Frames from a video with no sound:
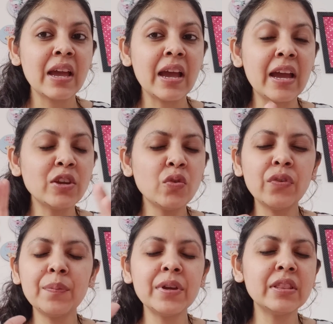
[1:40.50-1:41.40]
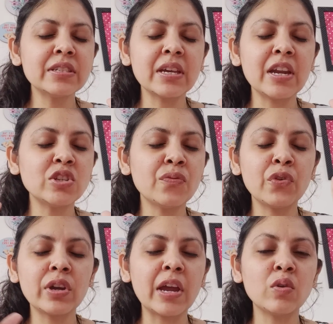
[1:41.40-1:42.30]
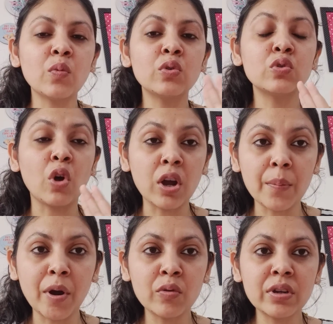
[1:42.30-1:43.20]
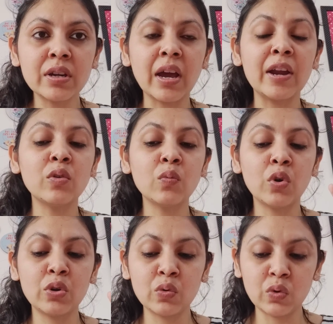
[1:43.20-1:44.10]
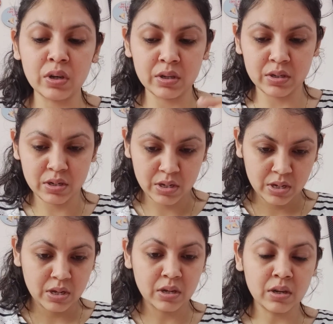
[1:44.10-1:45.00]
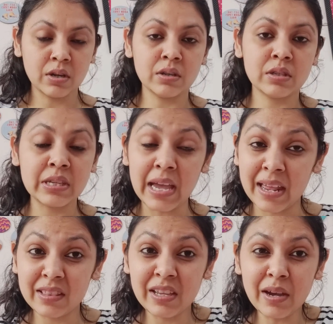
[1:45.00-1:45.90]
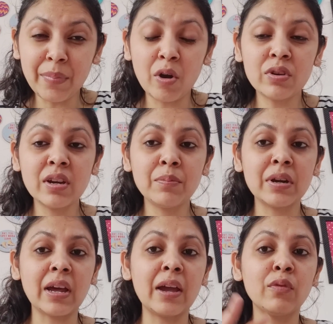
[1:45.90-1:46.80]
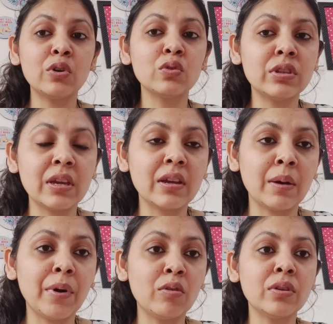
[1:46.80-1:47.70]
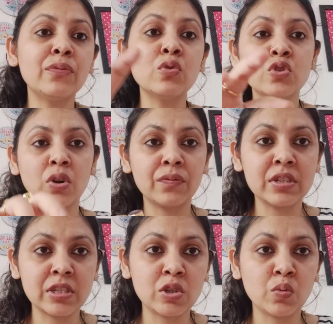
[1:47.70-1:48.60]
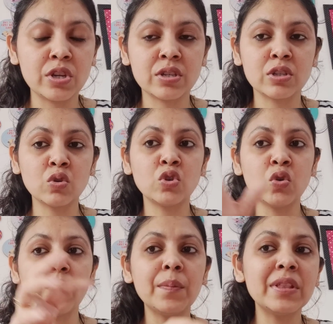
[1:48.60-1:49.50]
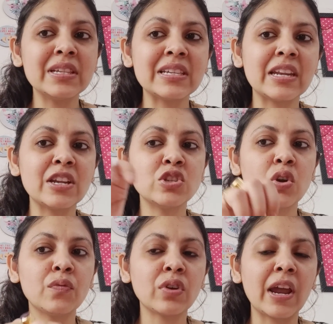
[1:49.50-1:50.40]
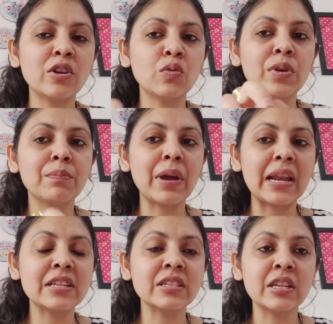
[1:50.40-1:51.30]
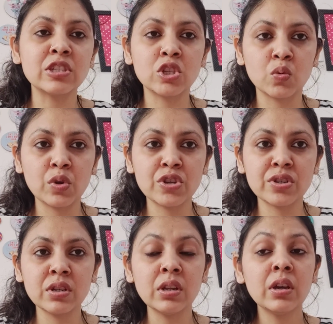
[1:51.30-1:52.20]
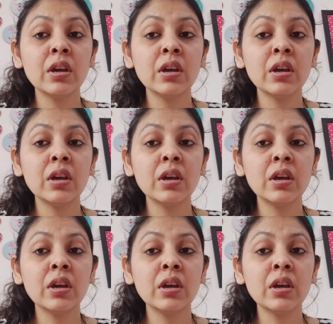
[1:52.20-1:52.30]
and you will be in this energy of okay, I don't want to talk about it, I don't want to say anything about it, but I want to think about the future of this situation. So you will be in this energy of trying to bring balance in a situation